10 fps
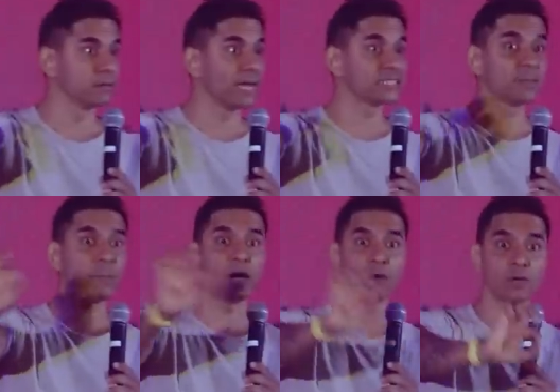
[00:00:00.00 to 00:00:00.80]
has the
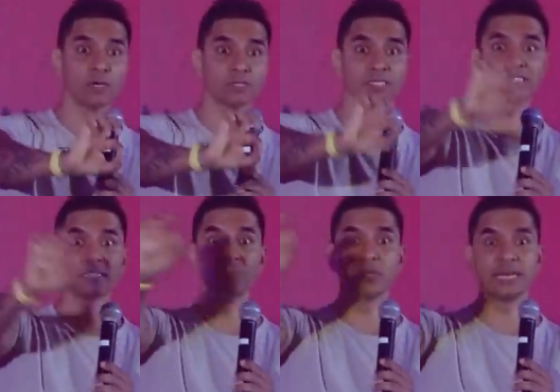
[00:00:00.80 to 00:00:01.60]
power to
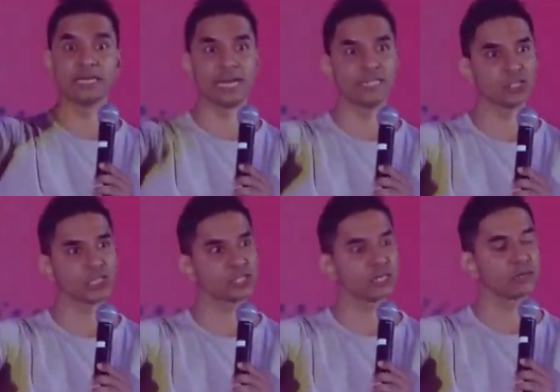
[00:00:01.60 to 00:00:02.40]
stimulate
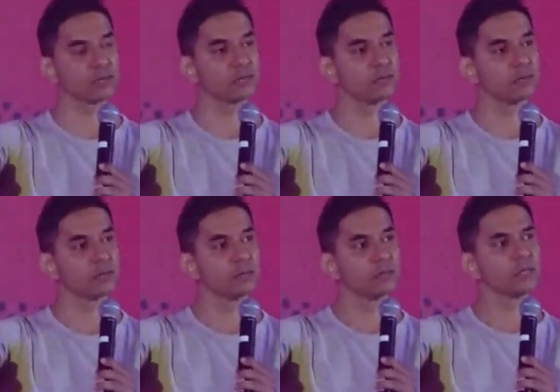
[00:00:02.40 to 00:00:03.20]
digestion.
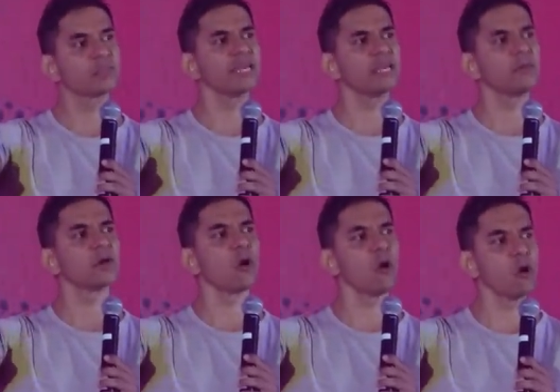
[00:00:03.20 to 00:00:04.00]
Now think
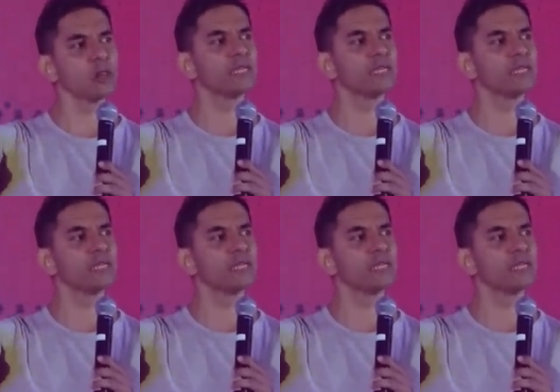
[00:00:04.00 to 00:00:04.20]
about all